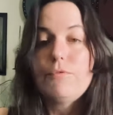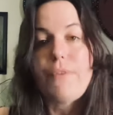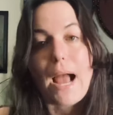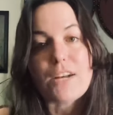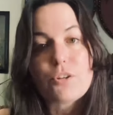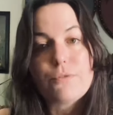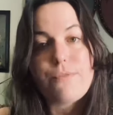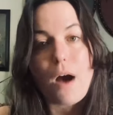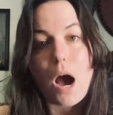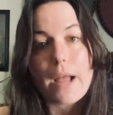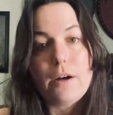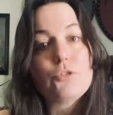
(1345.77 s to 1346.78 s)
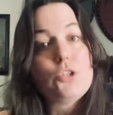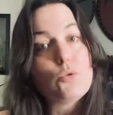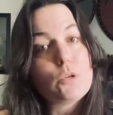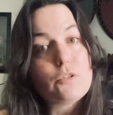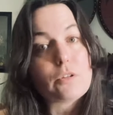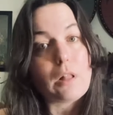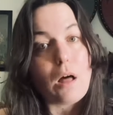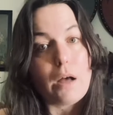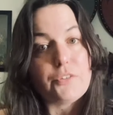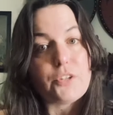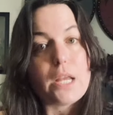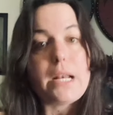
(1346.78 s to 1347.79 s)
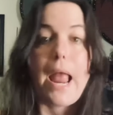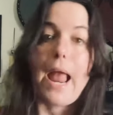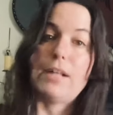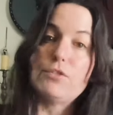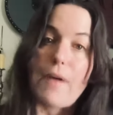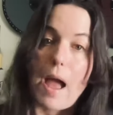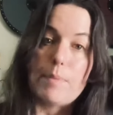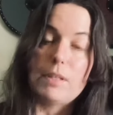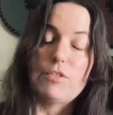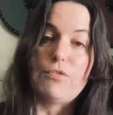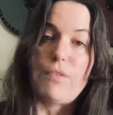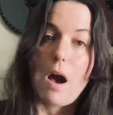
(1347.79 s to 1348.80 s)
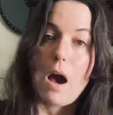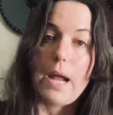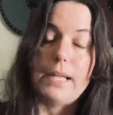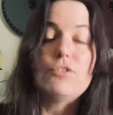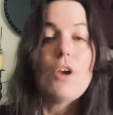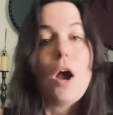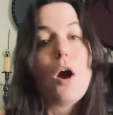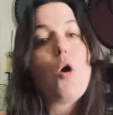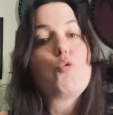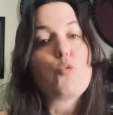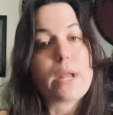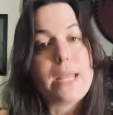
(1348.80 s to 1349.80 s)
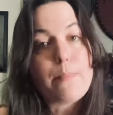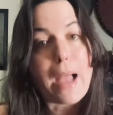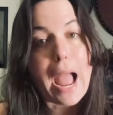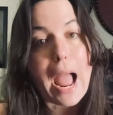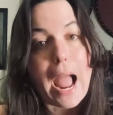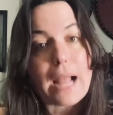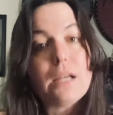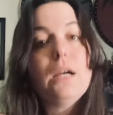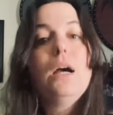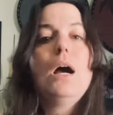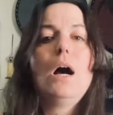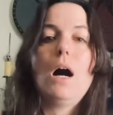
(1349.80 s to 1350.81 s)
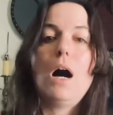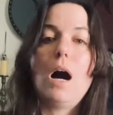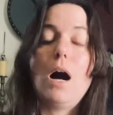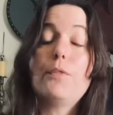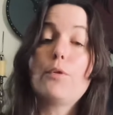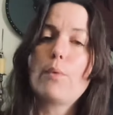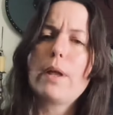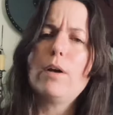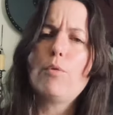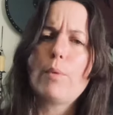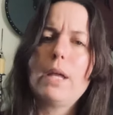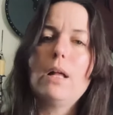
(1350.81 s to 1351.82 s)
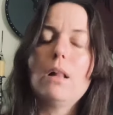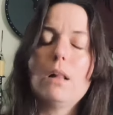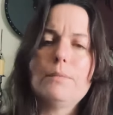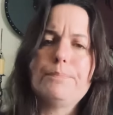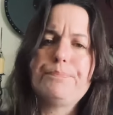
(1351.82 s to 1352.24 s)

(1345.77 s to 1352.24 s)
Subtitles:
Fashion File, Yuki's Closet, Anne's Fabulous Finds, Rebag. The Real,